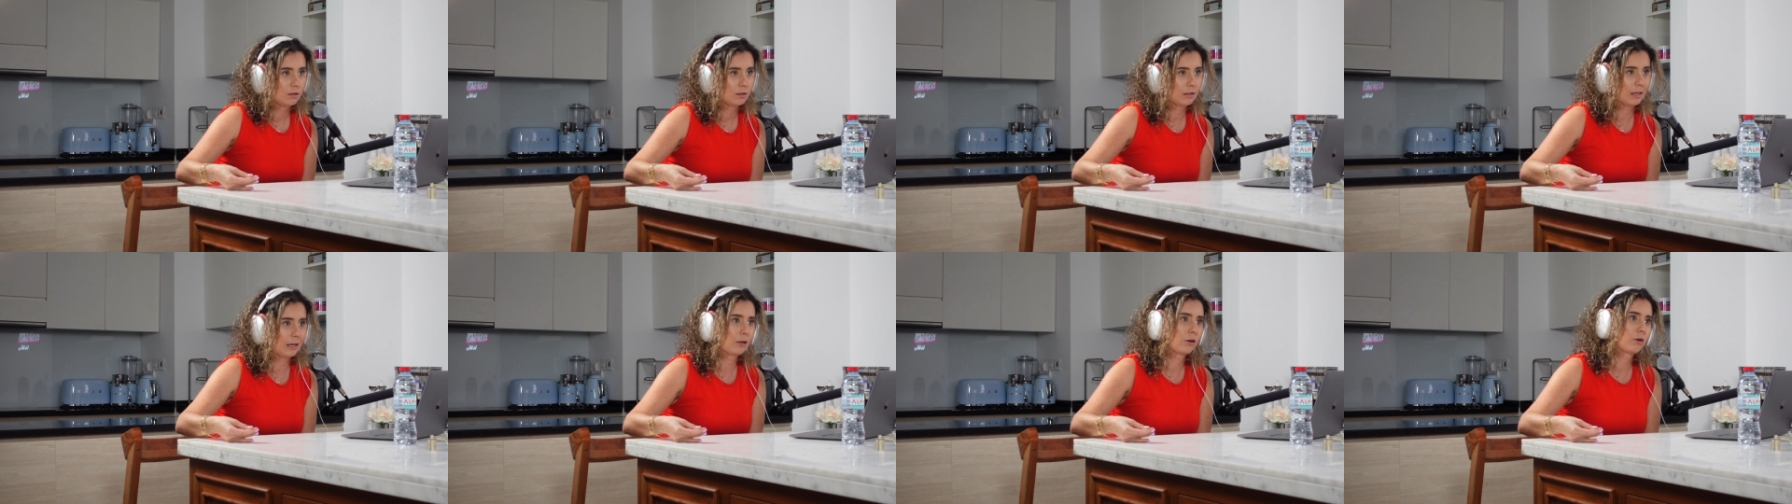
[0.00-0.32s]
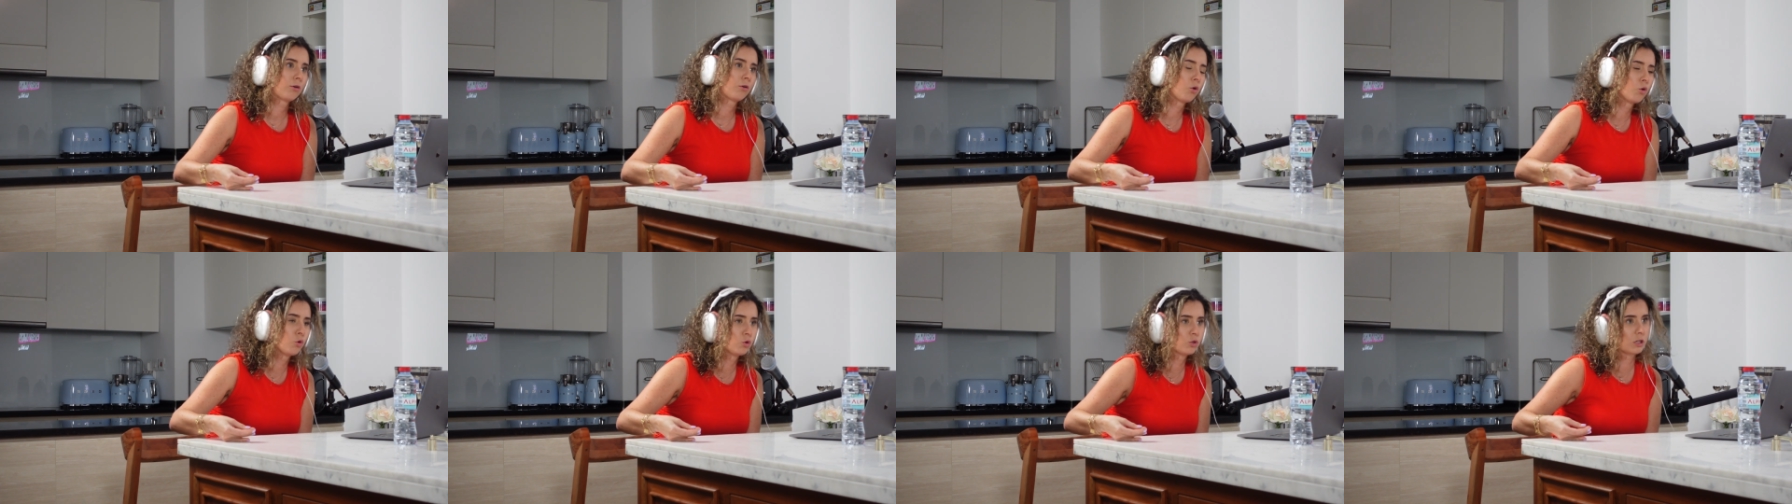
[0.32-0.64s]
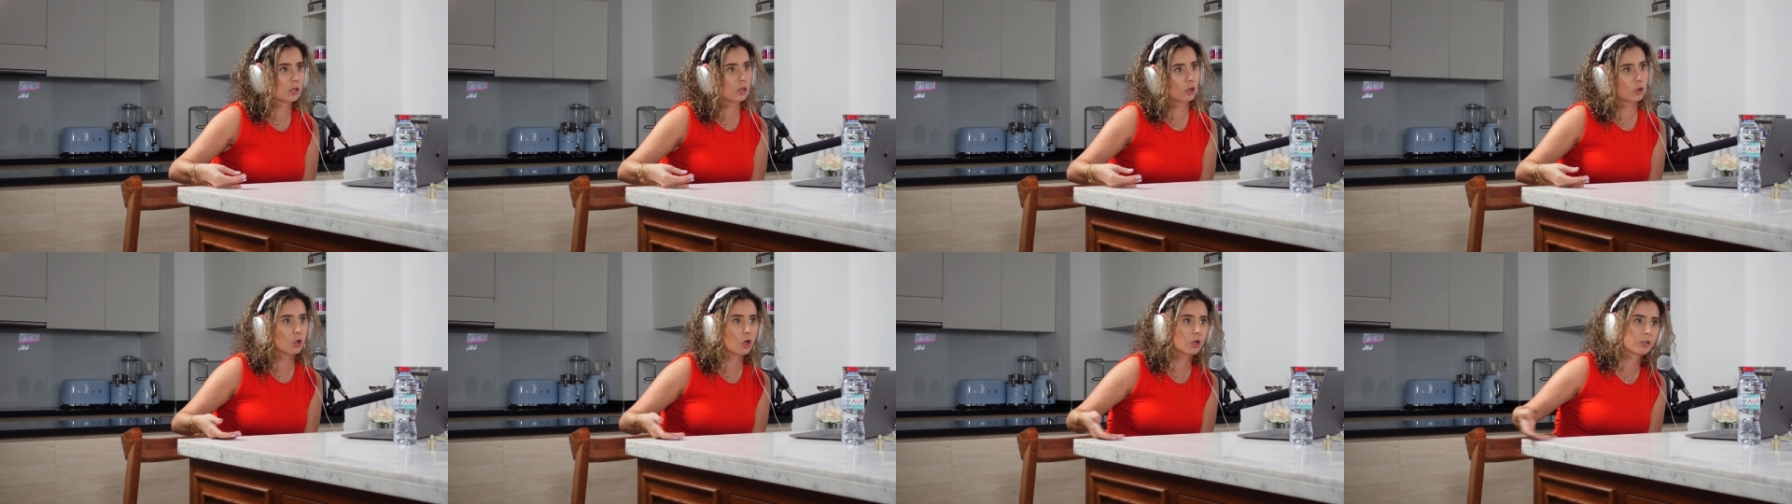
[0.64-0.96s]
like who's
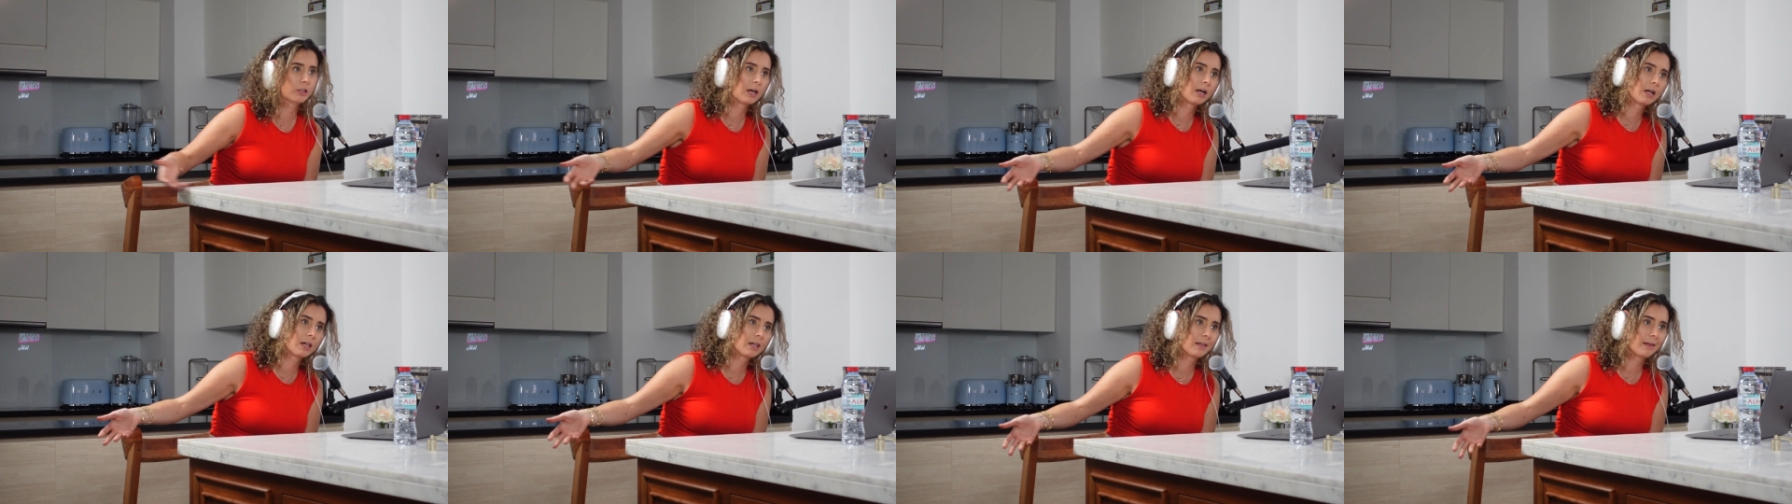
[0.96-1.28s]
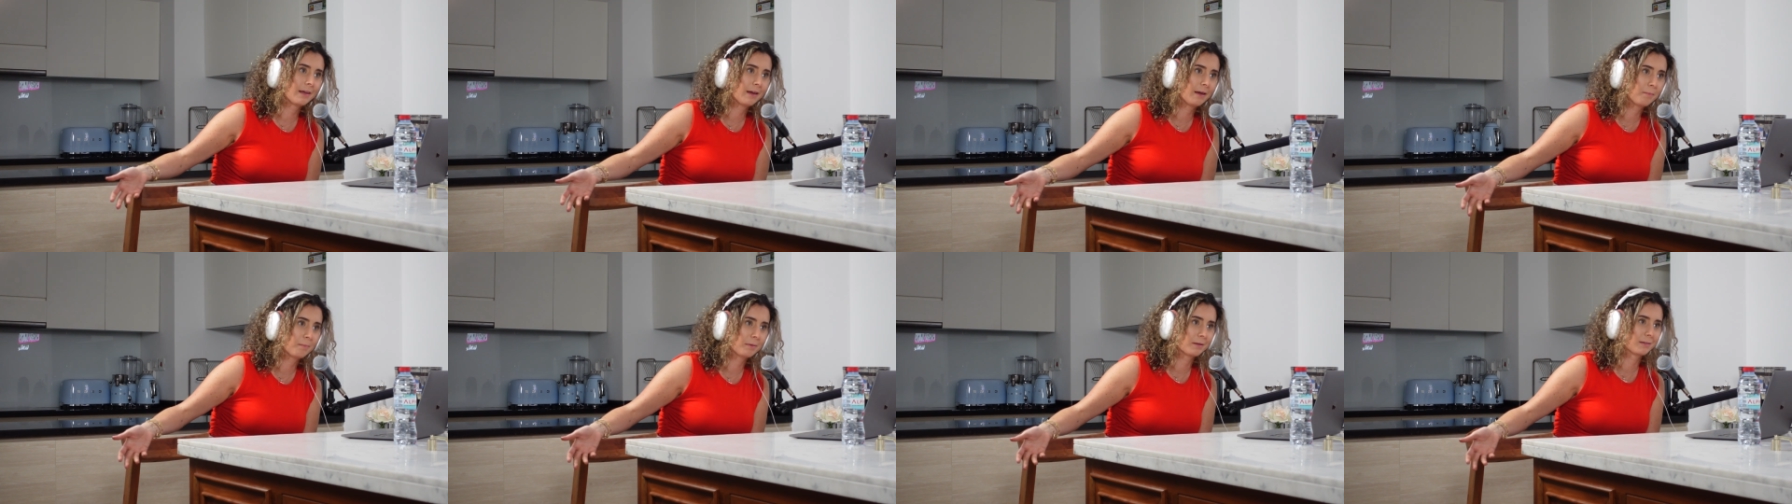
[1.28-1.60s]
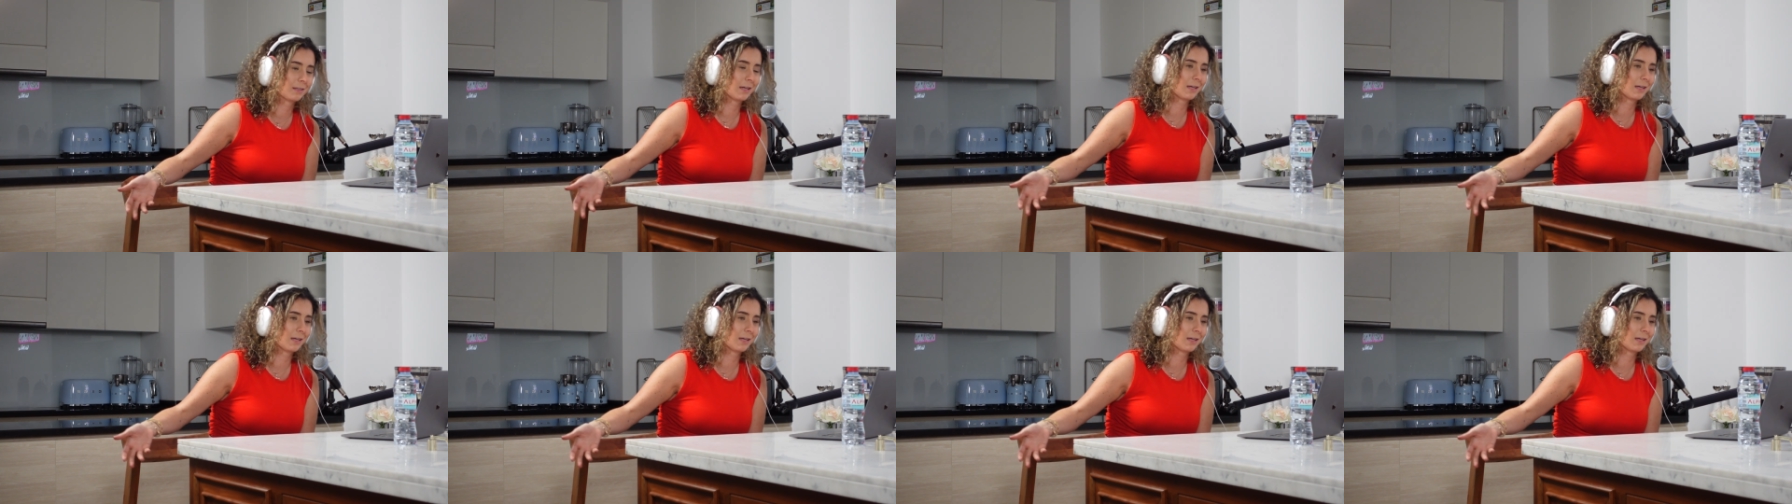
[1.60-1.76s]
gonna cook and clean because